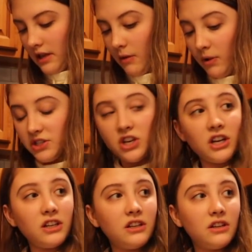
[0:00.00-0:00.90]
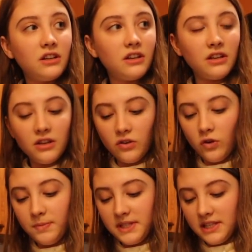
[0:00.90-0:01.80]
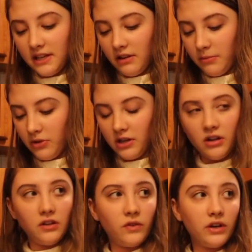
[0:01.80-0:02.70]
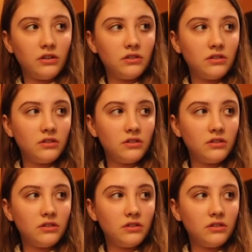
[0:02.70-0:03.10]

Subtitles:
It was good? Oopsies, I already poured in olive oil.